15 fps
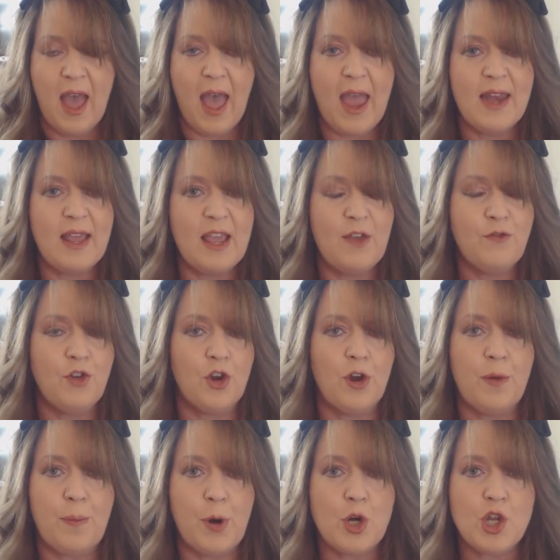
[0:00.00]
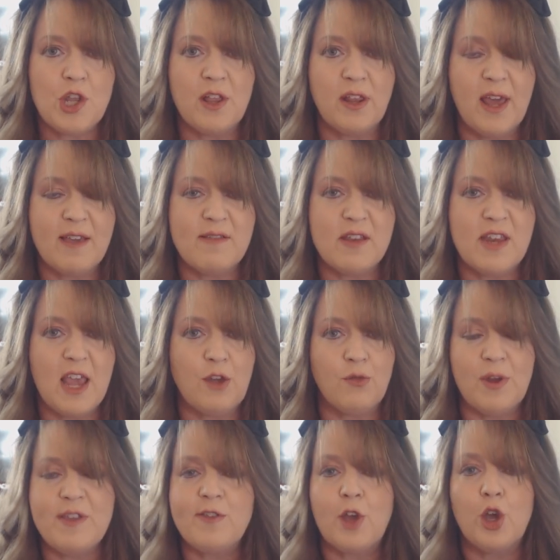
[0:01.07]
And if you're a person that likes to take
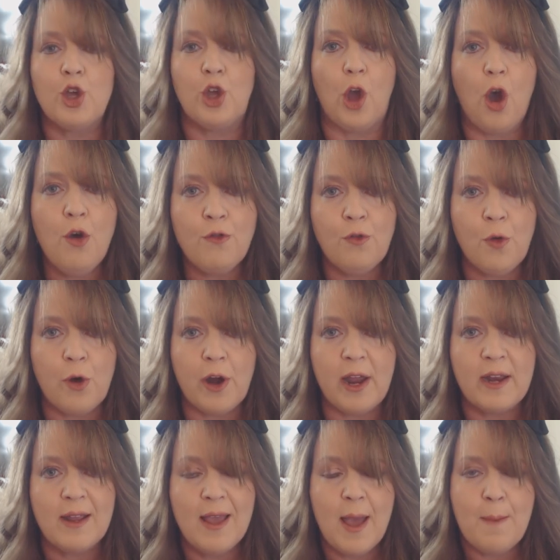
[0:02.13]
risk, go for it.